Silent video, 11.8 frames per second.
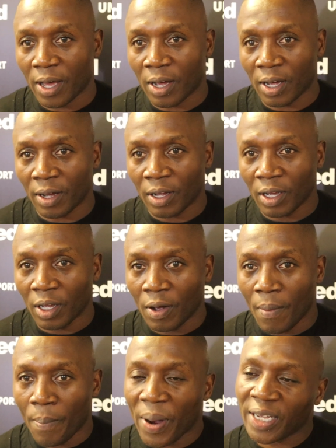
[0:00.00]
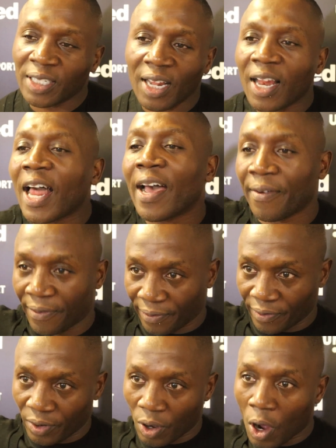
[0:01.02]
Uh, but it's
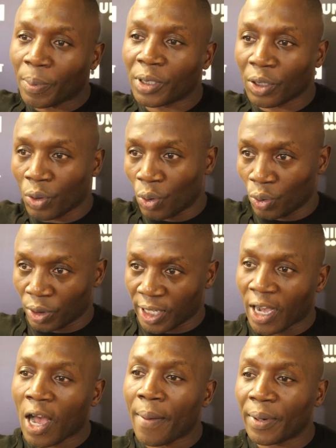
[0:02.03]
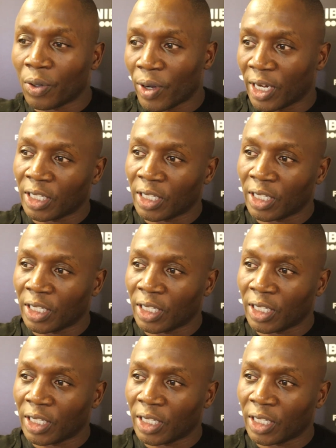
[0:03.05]
life, obstacles that come in the way.